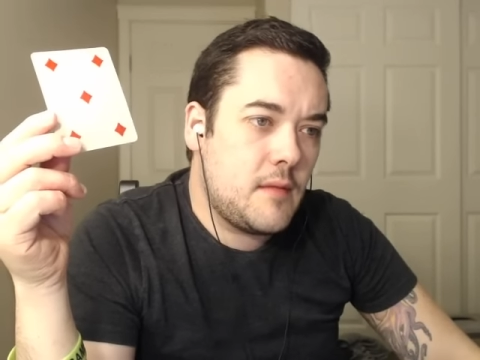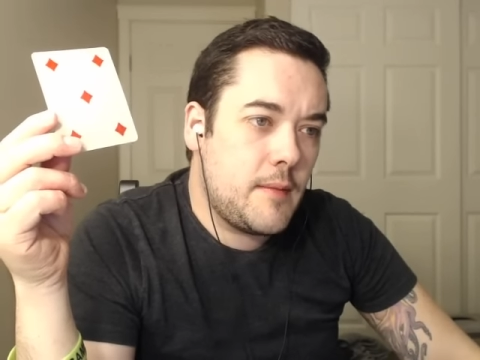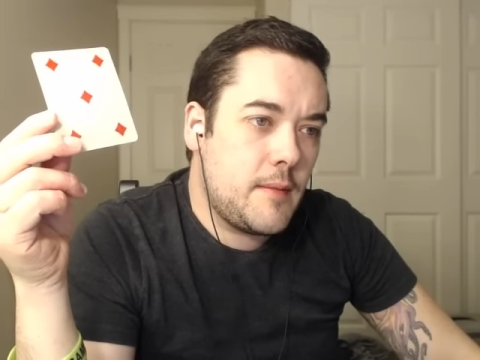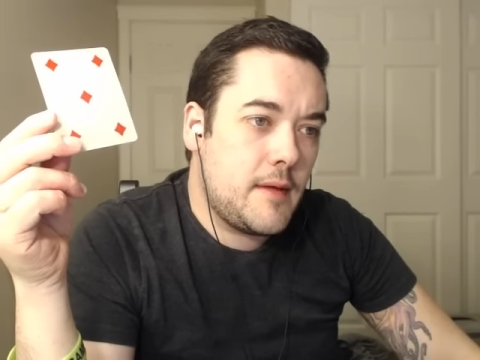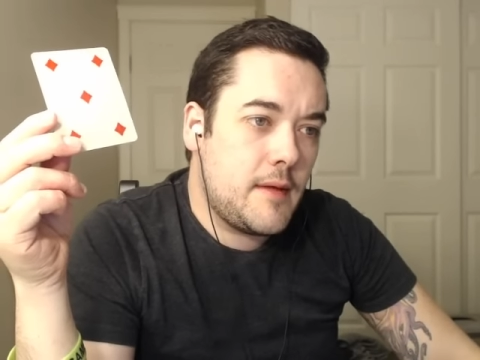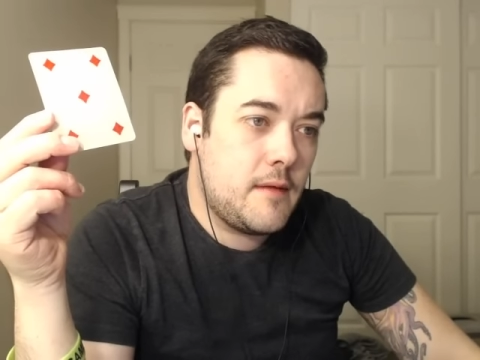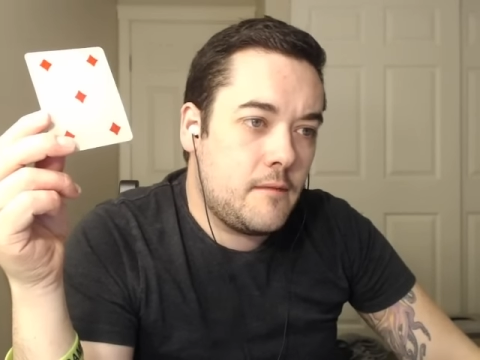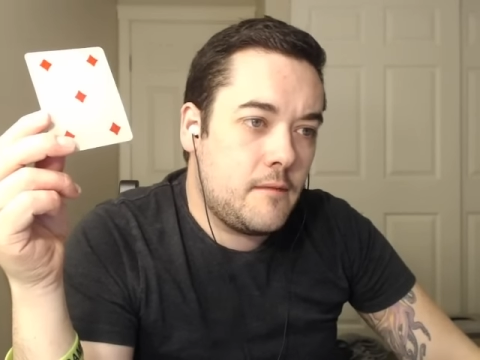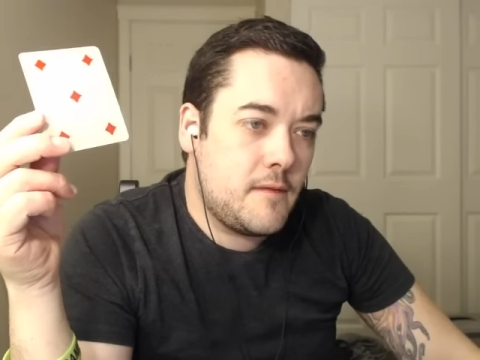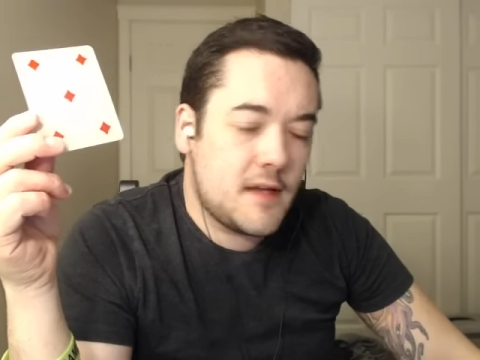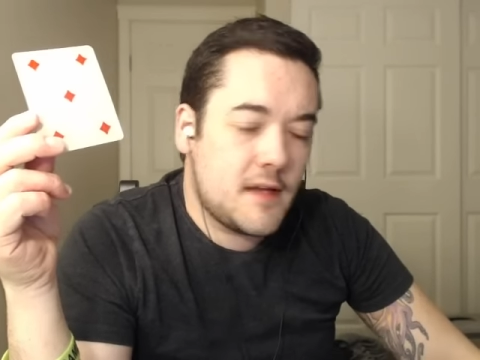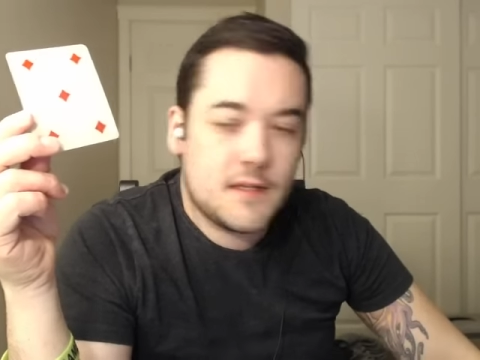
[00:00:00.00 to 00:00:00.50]

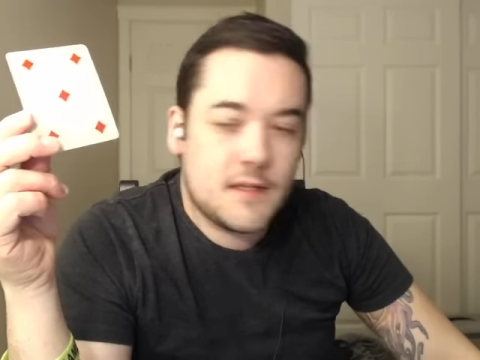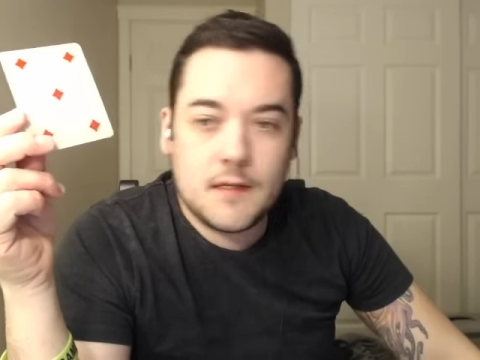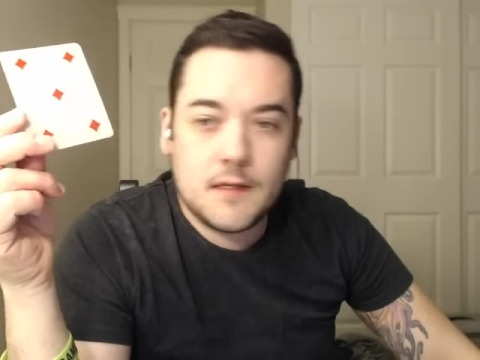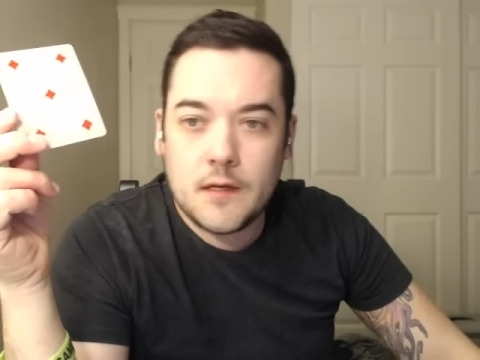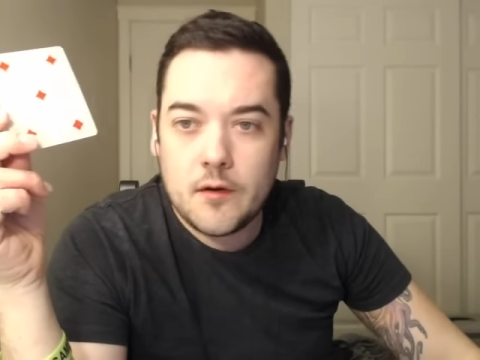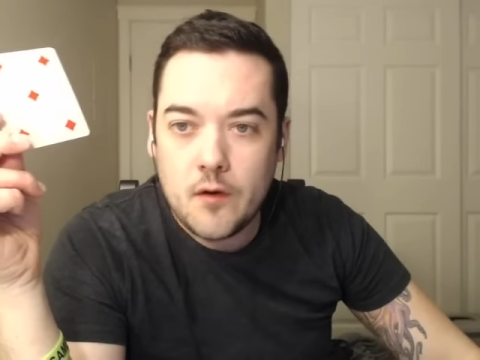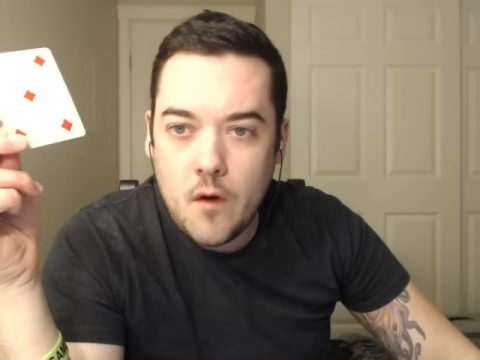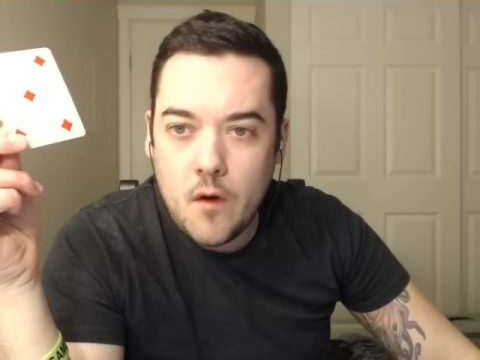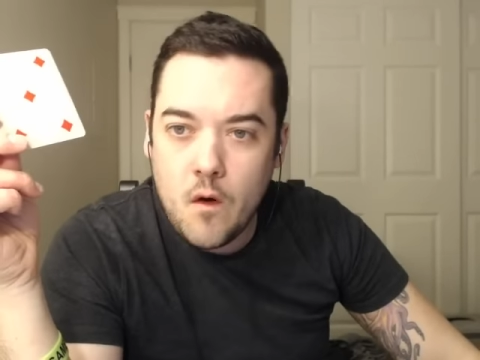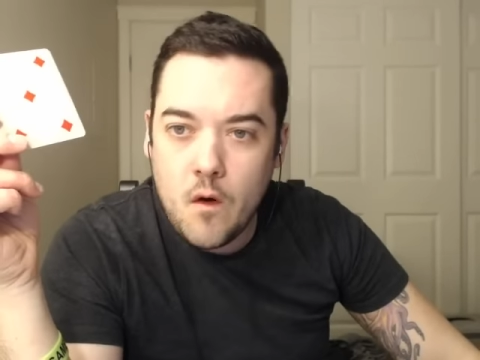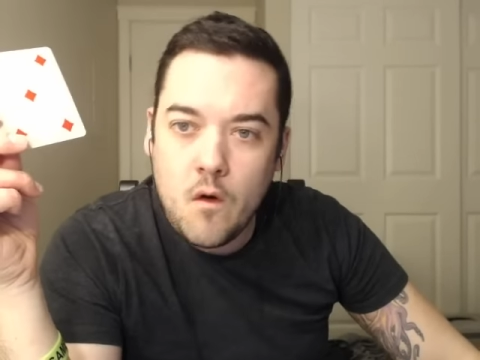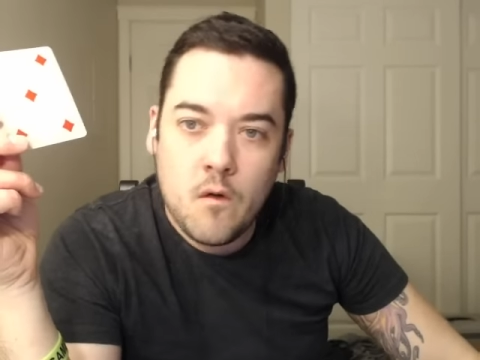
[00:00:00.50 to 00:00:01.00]
maybe fixing
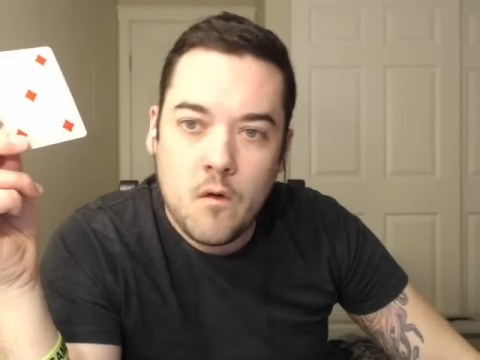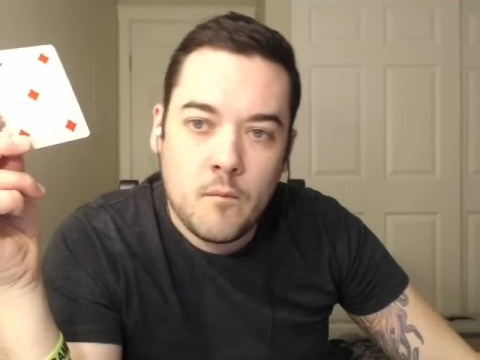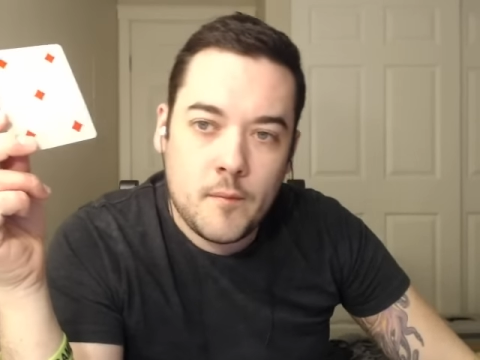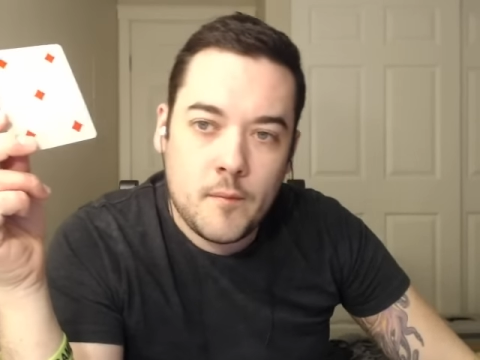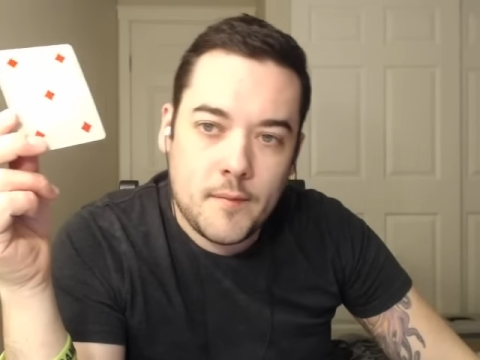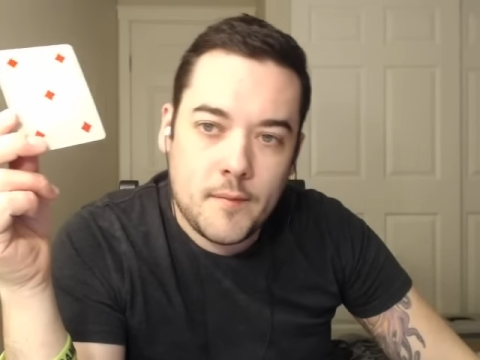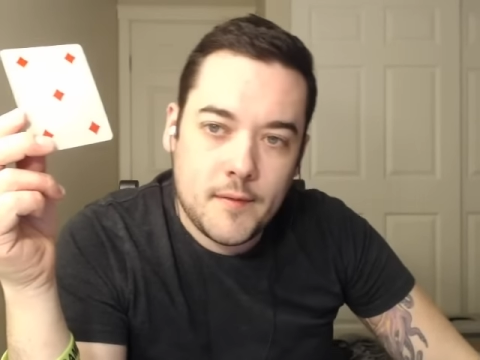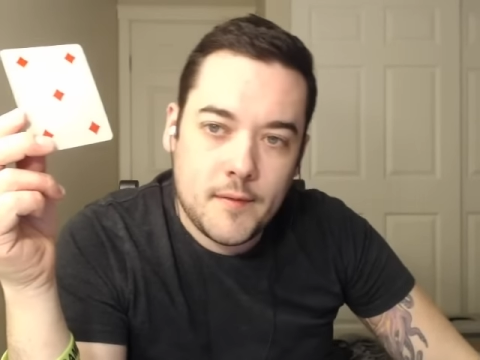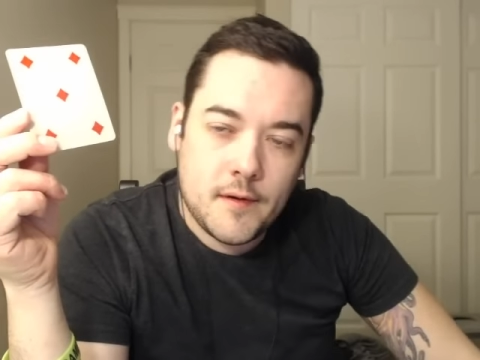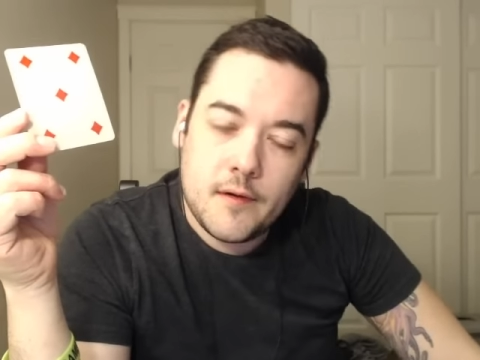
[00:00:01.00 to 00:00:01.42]
your home